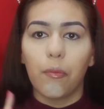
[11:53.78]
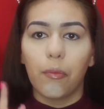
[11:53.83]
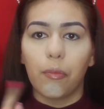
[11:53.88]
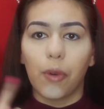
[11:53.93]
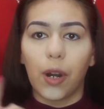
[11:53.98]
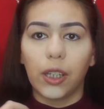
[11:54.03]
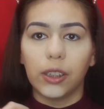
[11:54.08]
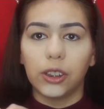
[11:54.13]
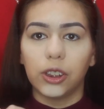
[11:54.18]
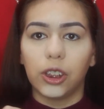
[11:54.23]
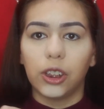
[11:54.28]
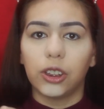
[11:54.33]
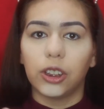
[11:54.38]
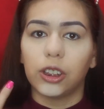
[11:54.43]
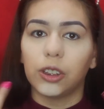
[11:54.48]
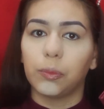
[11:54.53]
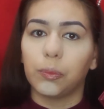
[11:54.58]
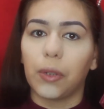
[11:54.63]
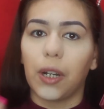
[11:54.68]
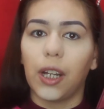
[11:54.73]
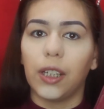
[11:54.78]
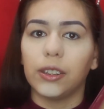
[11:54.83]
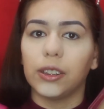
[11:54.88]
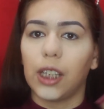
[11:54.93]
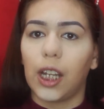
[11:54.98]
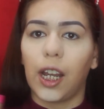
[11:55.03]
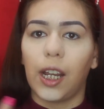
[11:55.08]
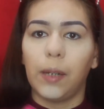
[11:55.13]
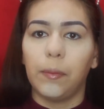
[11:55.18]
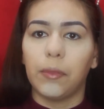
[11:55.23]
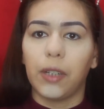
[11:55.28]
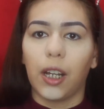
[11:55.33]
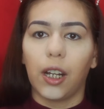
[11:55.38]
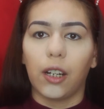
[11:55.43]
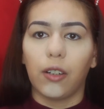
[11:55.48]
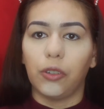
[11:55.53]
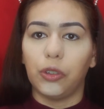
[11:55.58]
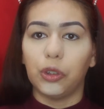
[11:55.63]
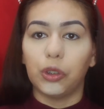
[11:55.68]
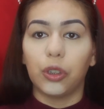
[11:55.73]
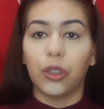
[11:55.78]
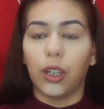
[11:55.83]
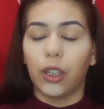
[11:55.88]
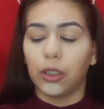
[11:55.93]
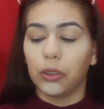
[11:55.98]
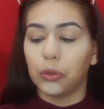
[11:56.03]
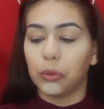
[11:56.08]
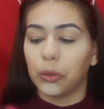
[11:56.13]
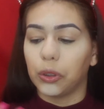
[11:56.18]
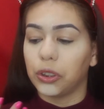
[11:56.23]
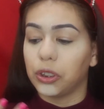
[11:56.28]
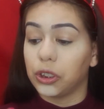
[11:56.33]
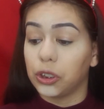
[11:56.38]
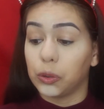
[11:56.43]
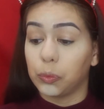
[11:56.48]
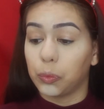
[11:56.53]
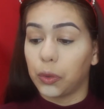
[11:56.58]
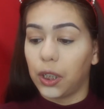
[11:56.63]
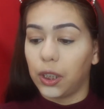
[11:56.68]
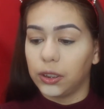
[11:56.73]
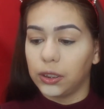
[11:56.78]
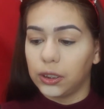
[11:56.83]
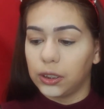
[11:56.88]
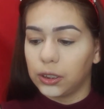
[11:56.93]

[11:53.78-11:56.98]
bronzer, just bronze. I'm not going to contour, just bronze.